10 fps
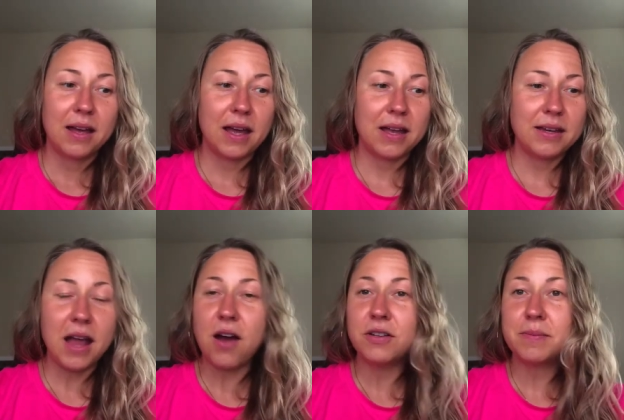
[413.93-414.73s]
And
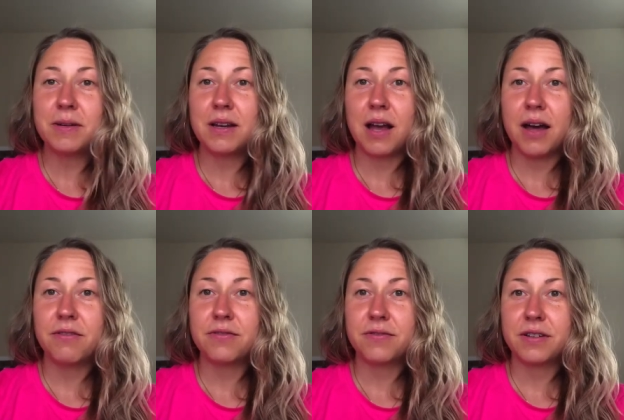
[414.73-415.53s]
now it's been a lot
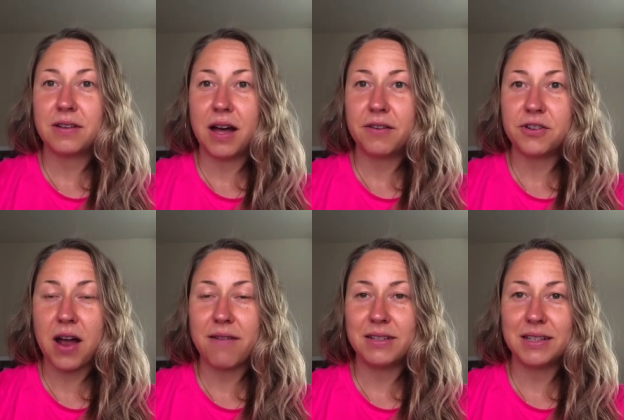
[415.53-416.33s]
of lot of
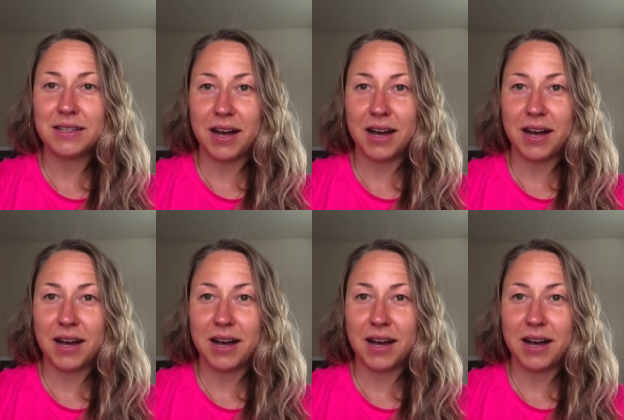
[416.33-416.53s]
traveling,